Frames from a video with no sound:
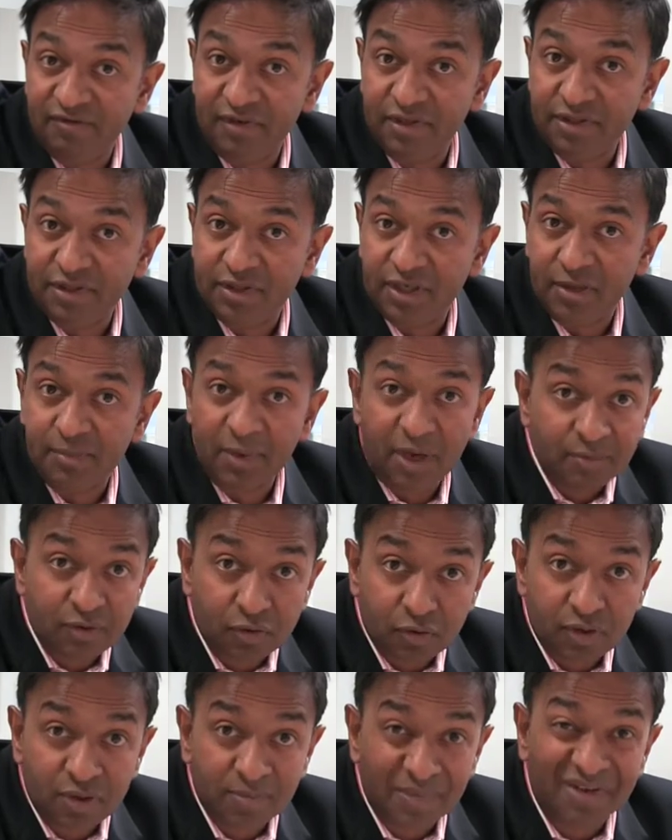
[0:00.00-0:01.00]
first time. I'm
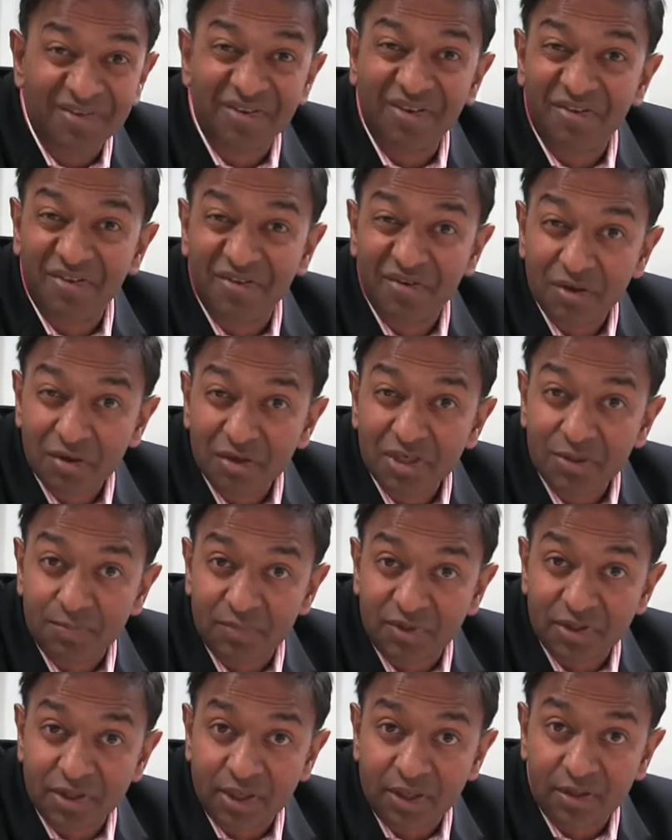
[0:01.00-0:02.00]
talking about the
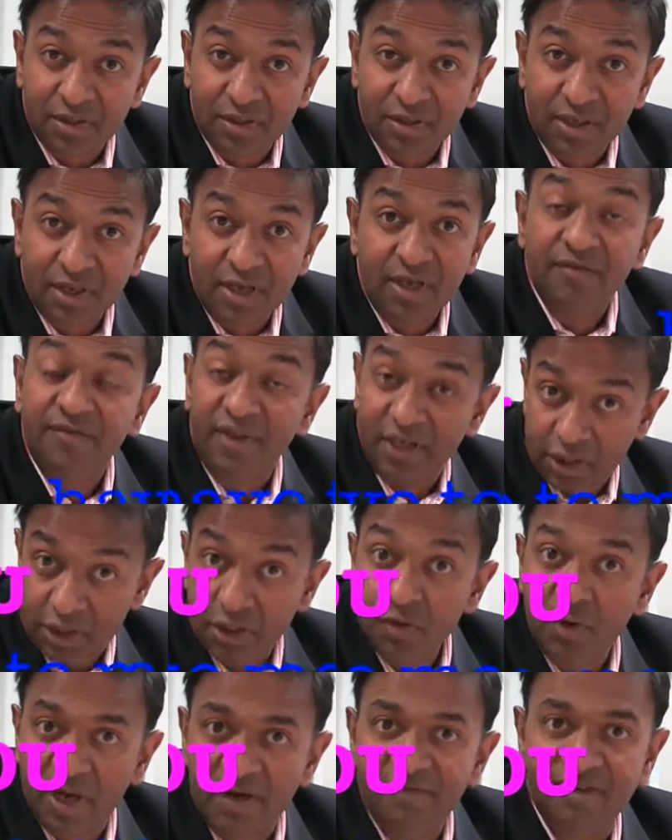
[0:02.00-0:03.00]
30% that
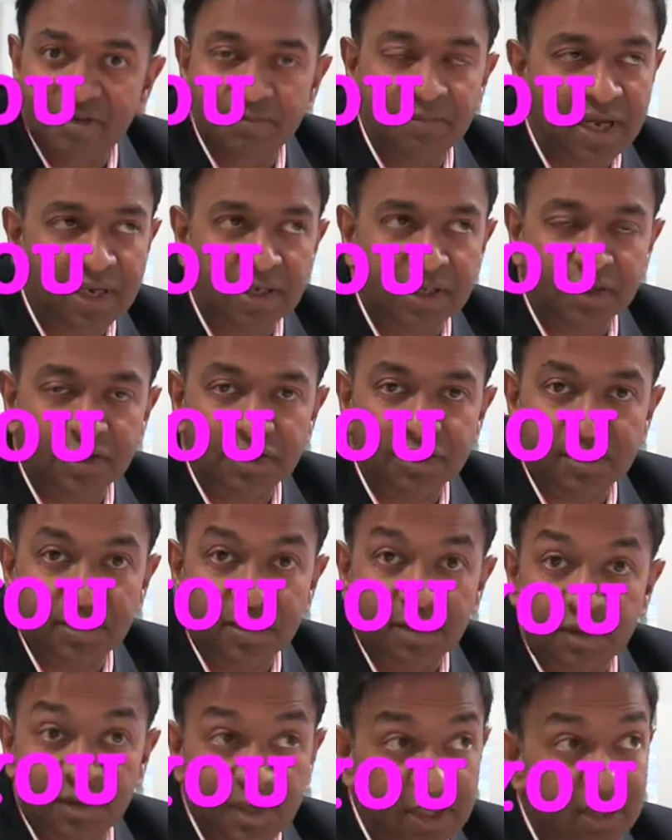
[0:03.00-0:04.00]
you have to manage.
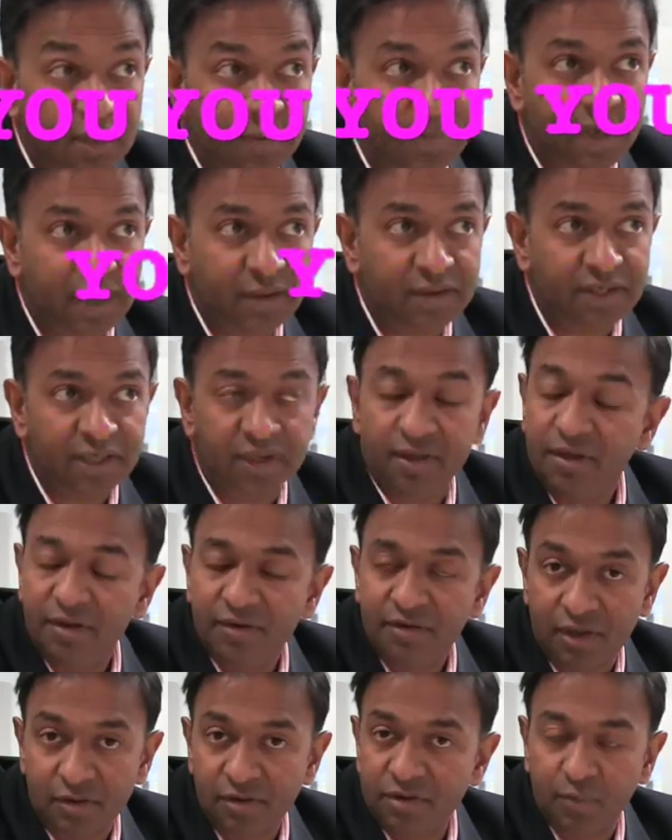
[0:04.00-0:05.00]
Think about it.
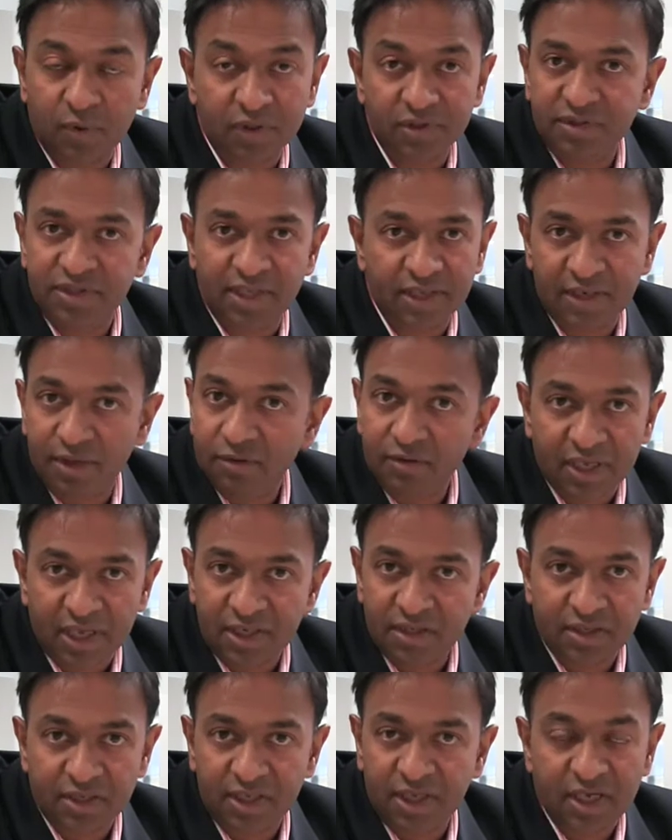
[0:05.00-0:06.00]
Those ones that don't
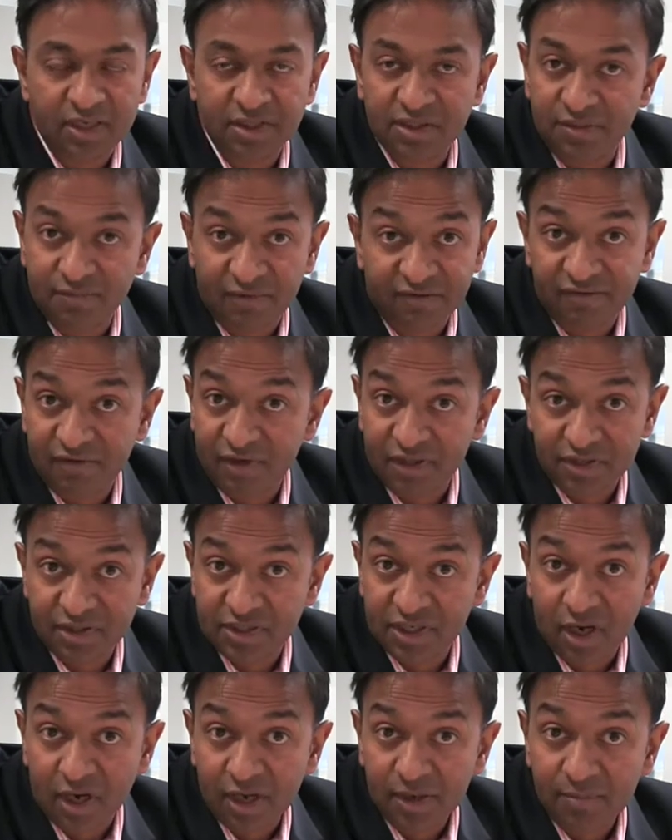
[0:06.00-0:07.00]
get to the customer
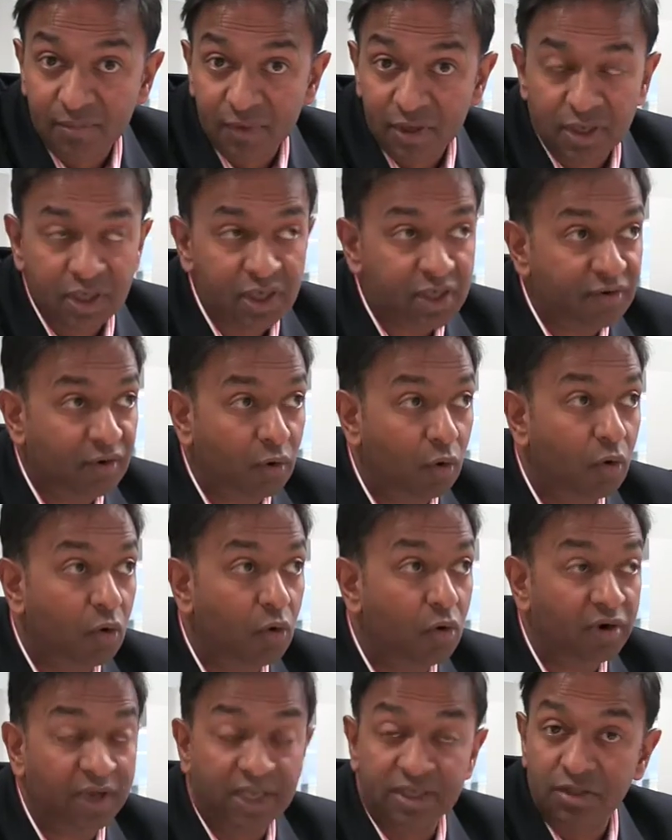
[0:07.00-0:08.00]
first time
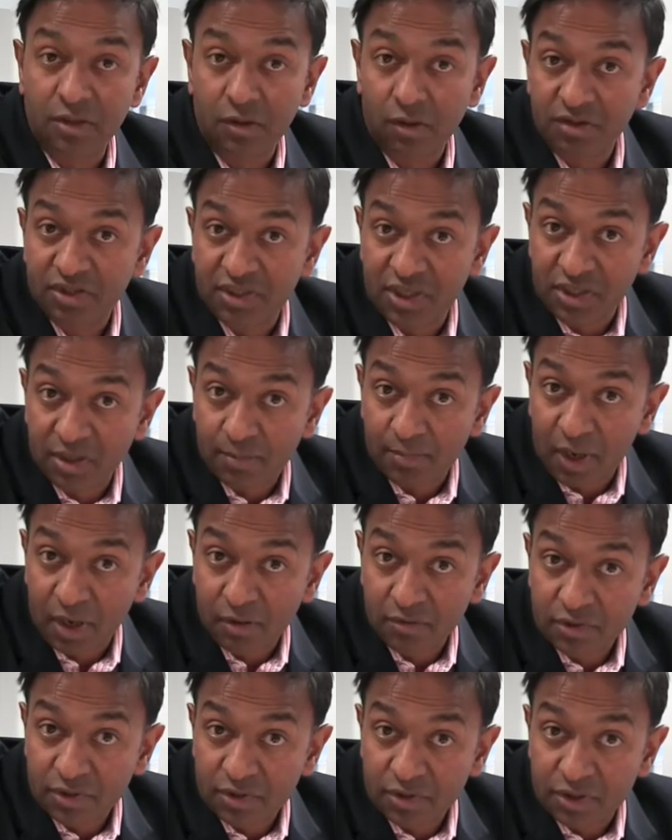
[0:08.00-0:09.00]
or gets lost in the
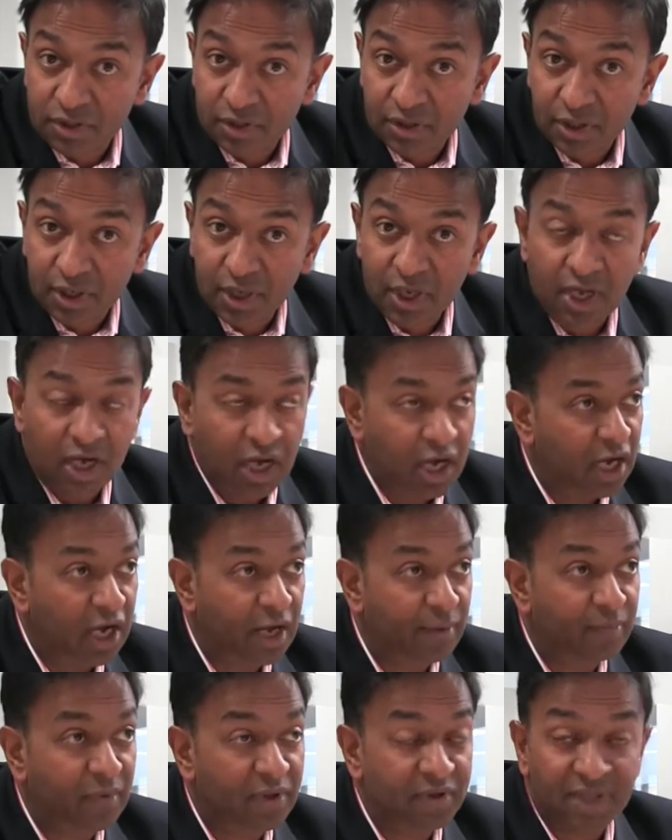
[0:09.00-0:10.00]
post,
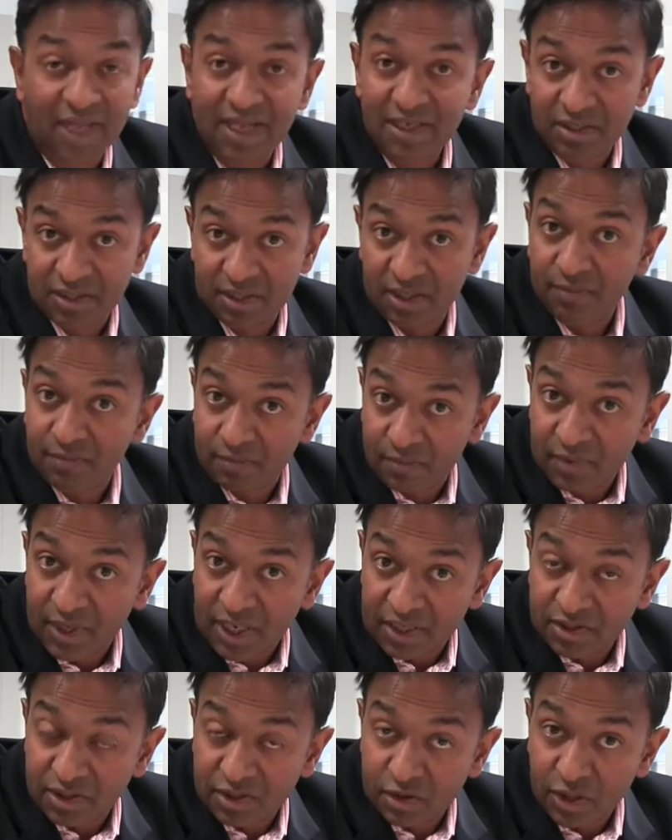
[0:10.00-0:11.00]
that's
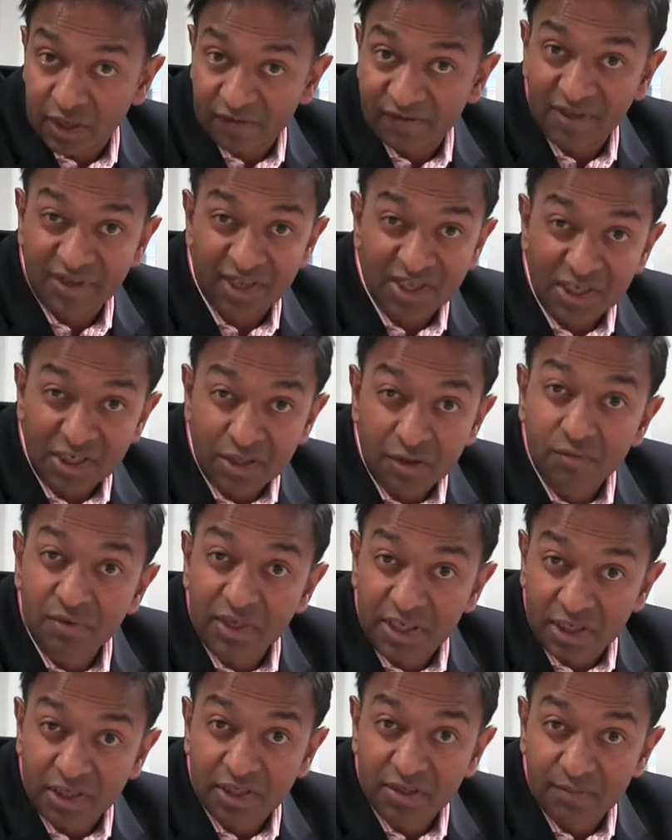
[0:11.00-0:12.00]
the traffic that you
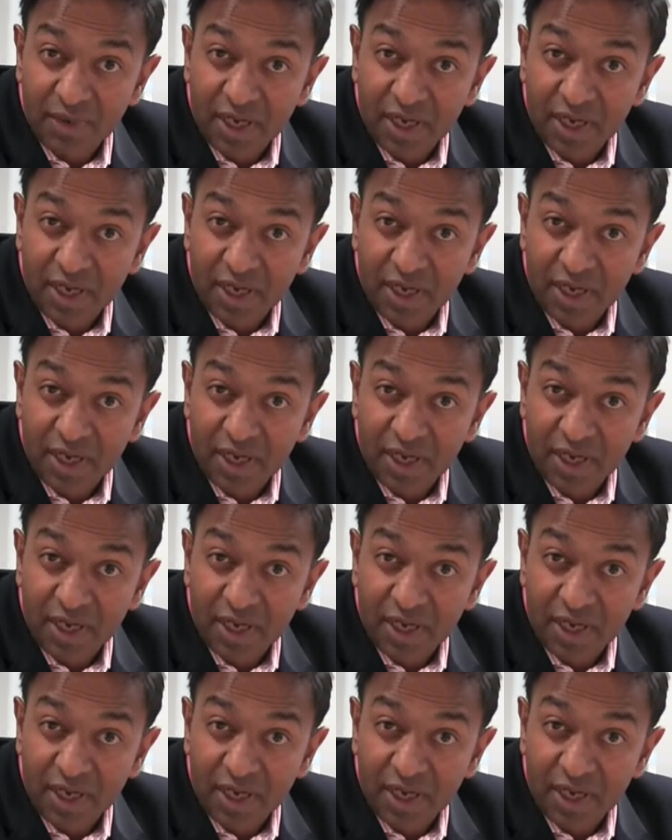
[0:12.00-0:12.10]
need to